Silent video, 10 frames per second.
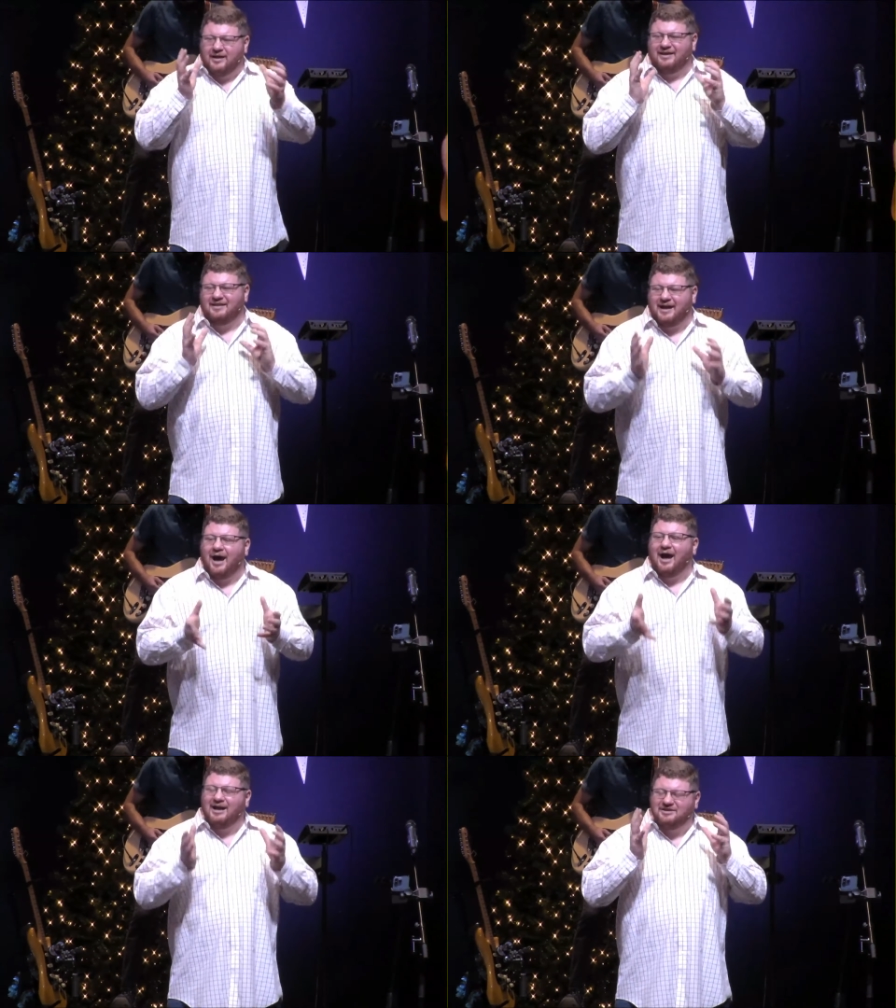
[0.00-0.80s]
In the
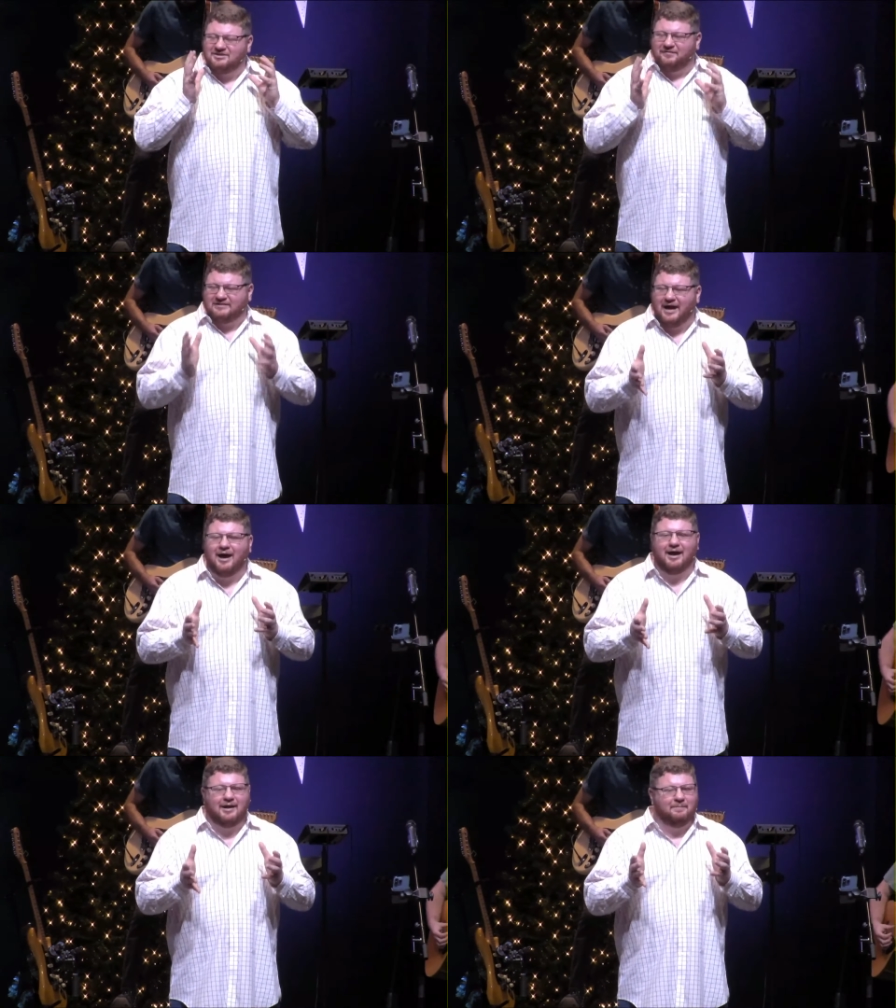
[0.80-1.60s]
eyes of
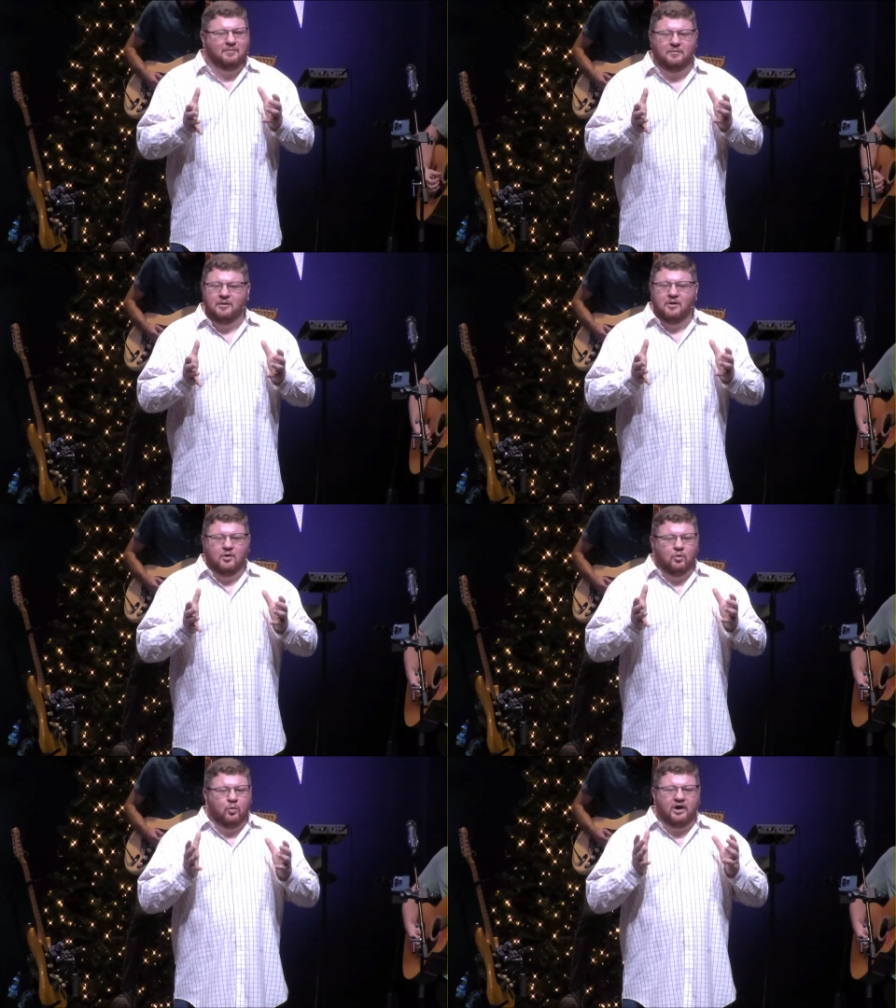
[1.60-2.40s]
time,
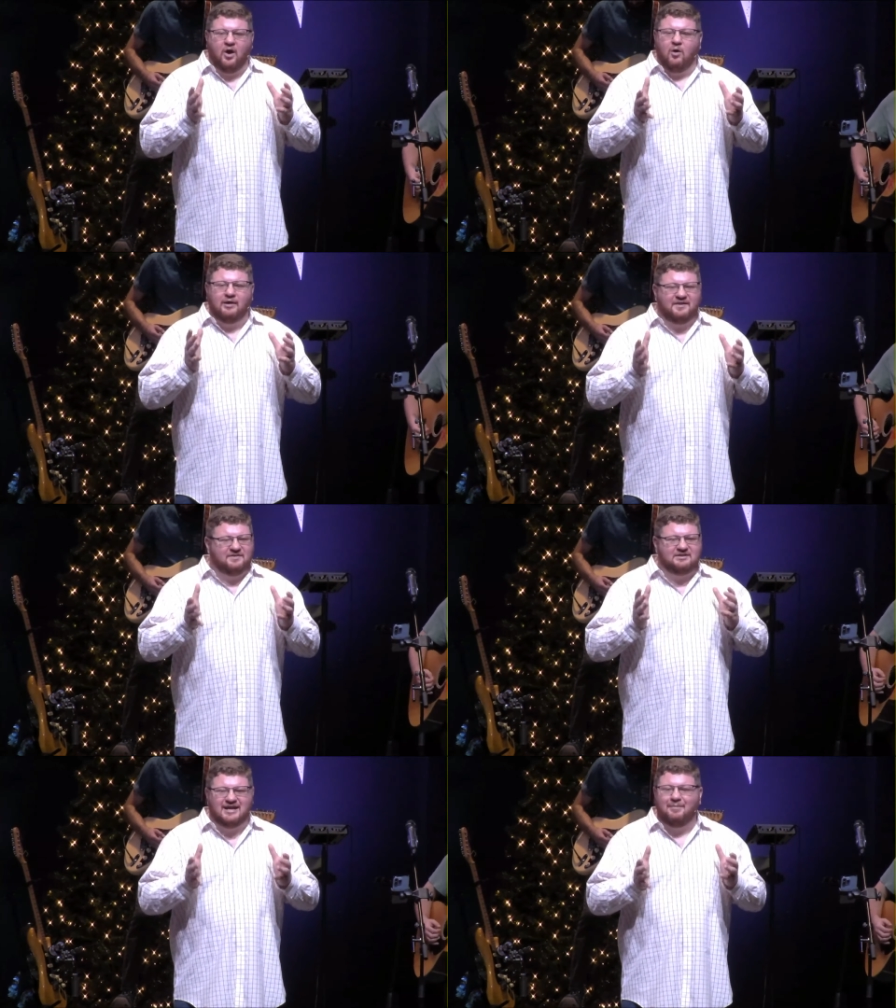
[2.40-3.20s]
we all get
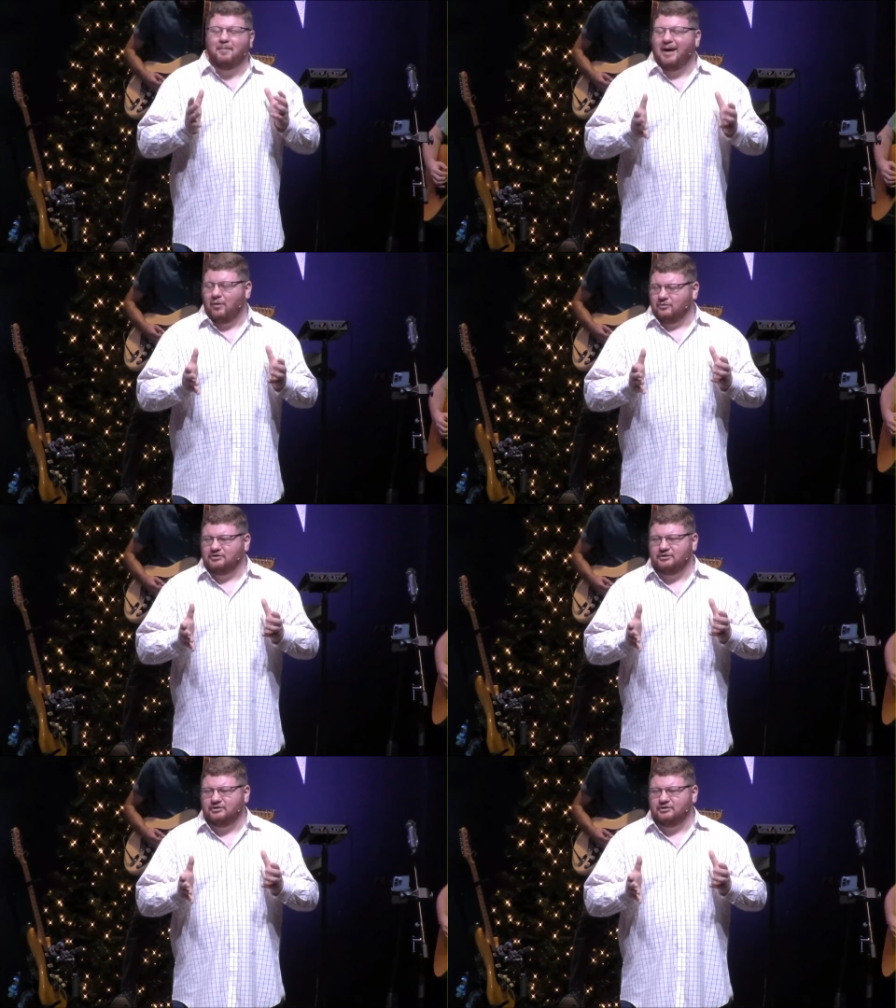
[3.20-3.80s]
the same amount